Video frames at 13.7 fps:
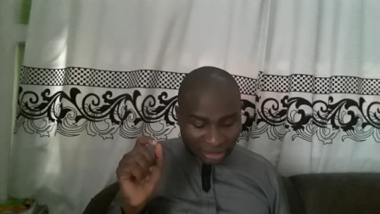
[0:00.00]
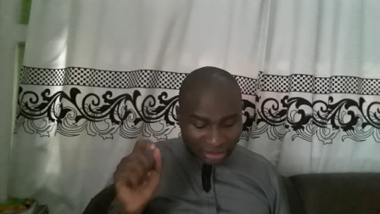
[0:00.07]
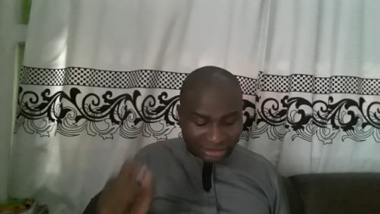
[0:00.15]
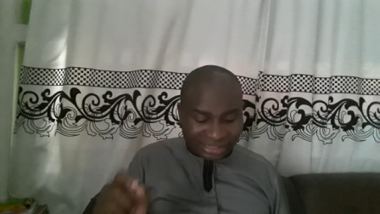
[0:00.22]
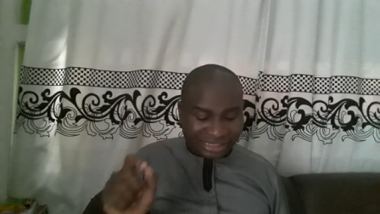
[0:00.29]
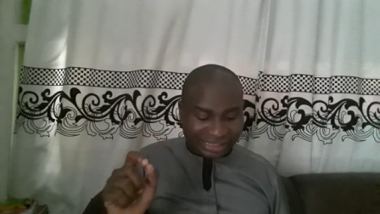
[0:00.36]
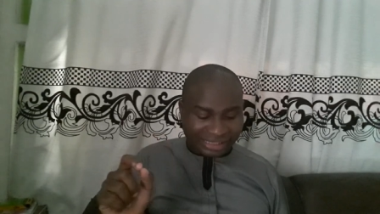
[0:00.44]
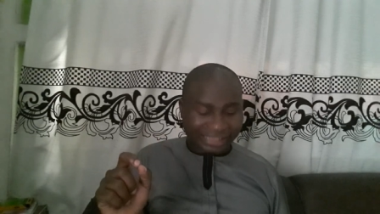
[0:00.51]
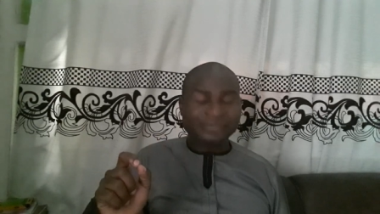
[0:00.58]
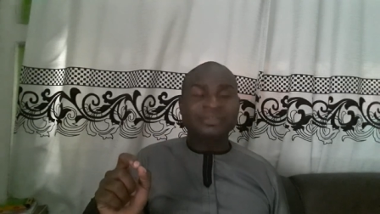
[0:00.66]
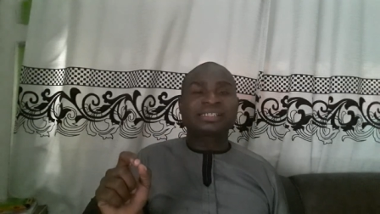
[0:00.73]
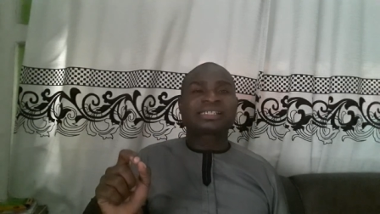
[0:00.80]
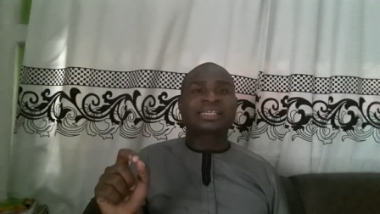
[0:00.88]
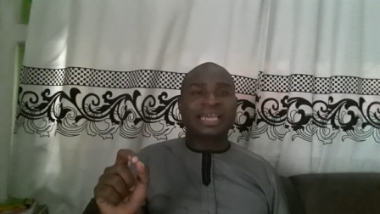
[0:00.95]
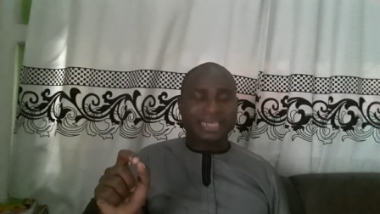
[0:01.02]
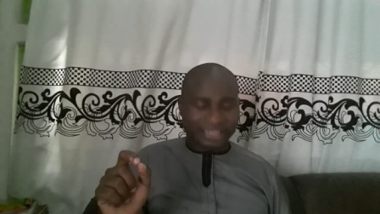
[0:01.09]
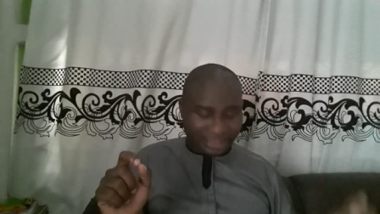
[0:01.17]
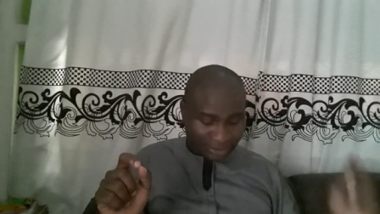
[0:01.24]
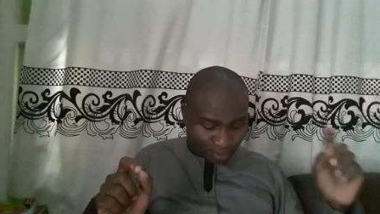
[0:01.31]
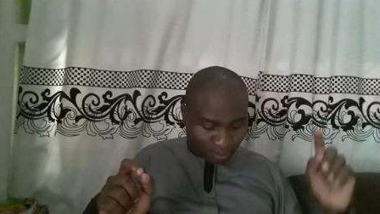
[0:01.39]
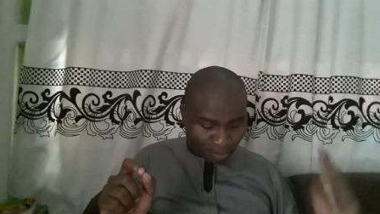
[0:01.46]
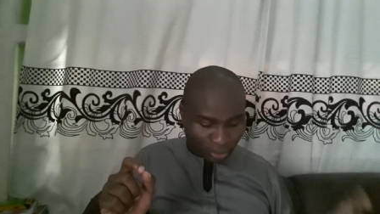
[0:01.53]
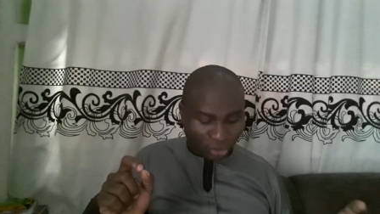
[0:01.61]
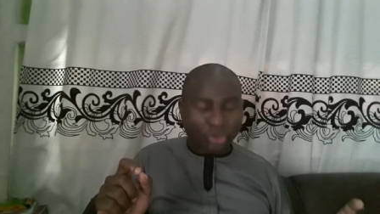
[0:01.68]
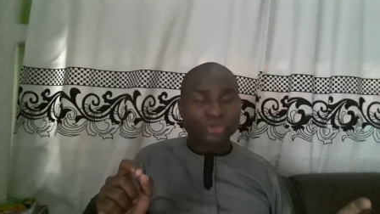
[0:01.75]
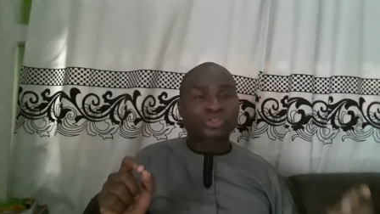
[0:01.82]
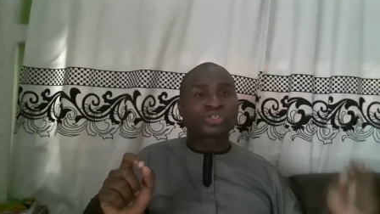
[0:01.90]
Skill set
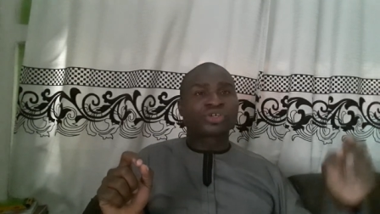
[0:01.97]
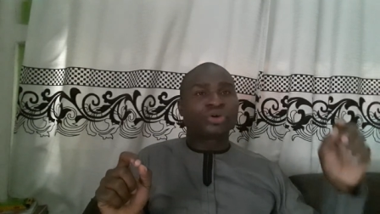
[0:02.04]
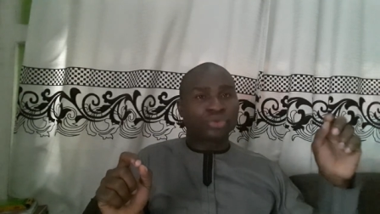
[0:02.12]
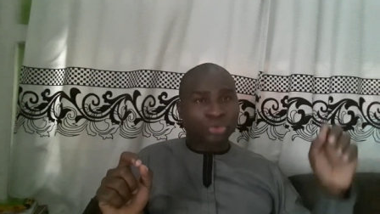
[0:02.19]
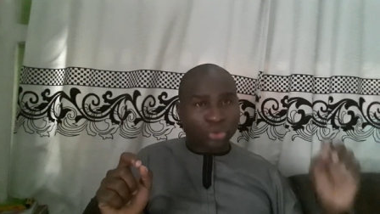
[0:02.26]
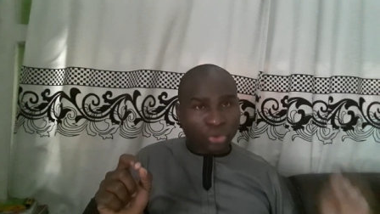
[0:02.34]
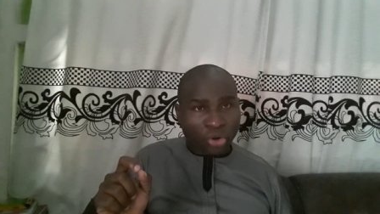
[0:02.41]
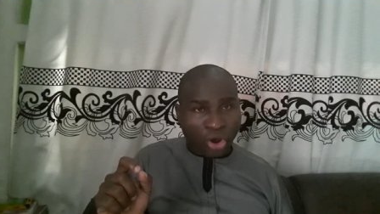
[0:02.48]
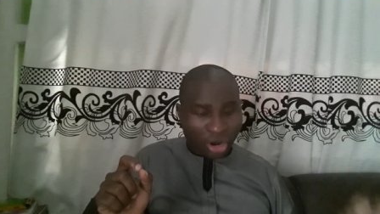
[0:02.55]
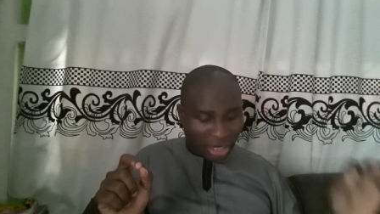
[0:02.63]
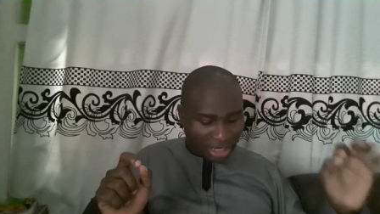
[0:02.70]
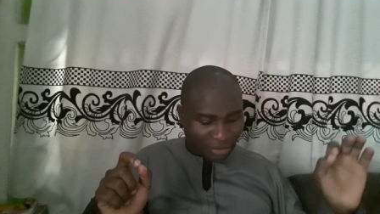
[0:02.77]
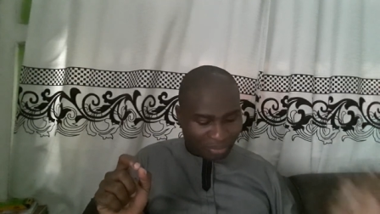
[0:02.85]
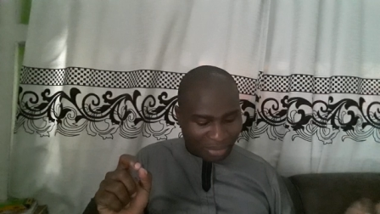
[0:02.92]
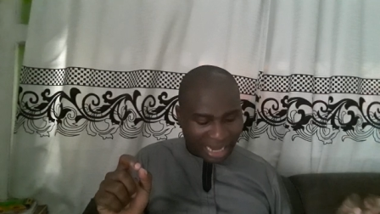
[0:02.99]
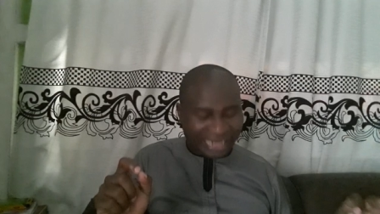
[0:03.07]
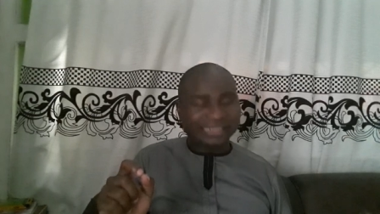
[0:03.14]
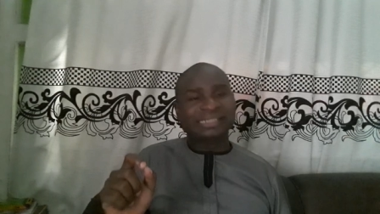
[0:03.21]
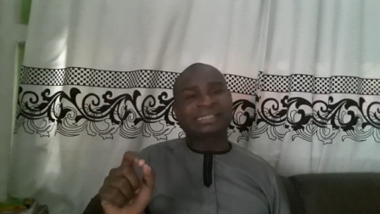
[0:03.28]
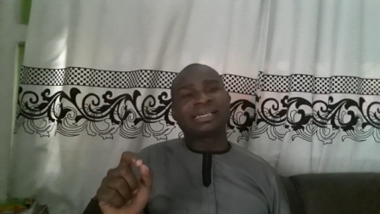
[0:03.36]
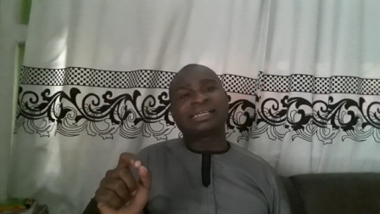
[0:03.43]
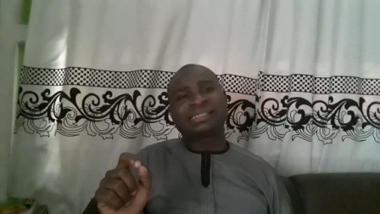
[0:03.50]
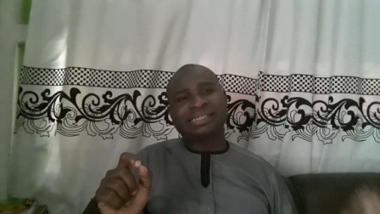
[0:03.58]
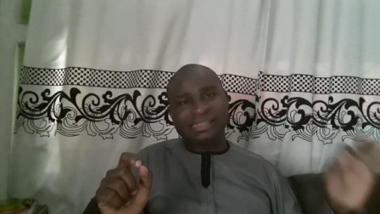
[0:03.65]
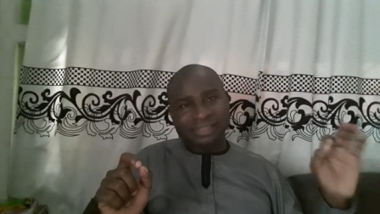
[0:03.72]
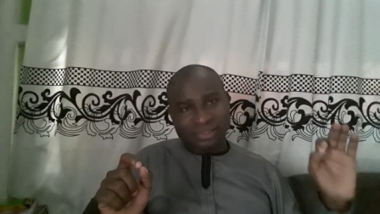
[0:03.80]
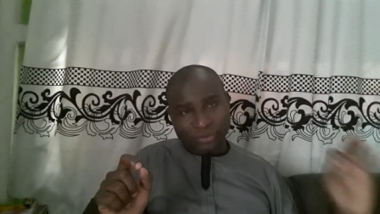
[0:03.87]
plus wrong mindset
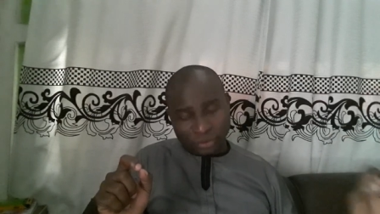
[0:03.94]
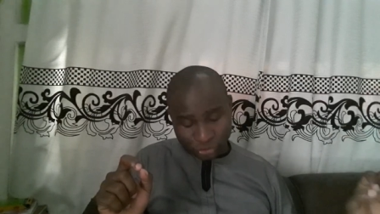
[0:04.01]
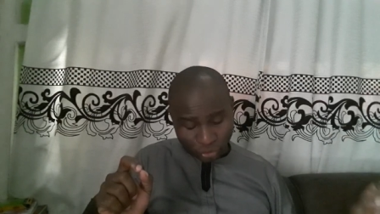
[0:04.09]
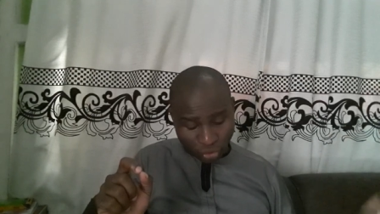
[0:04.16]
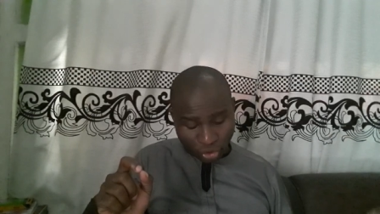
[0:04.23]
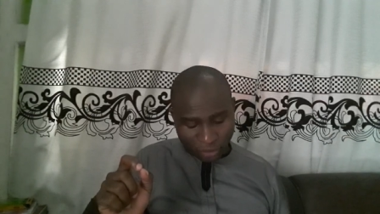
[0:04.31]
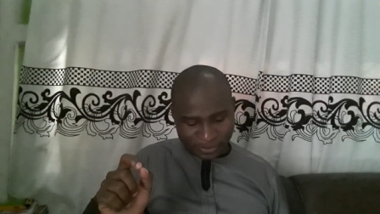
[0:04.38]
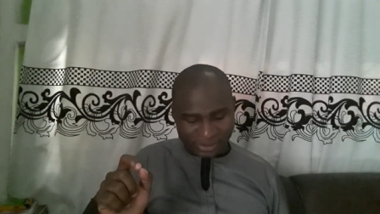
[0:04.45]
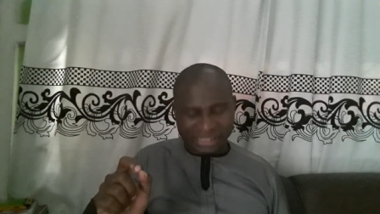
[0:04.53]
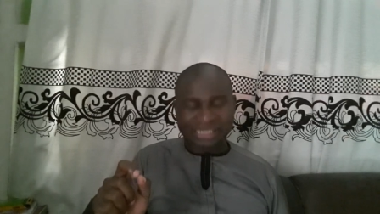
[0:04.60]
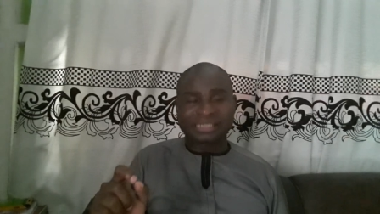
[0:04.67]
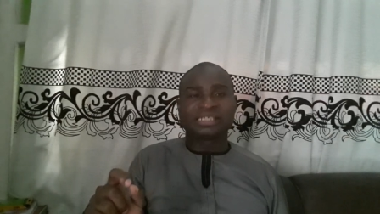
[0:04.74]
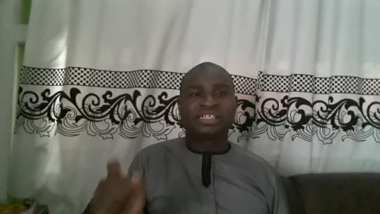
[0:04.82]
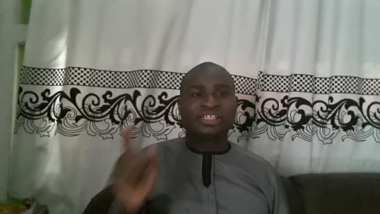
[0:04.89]
is equal to upset.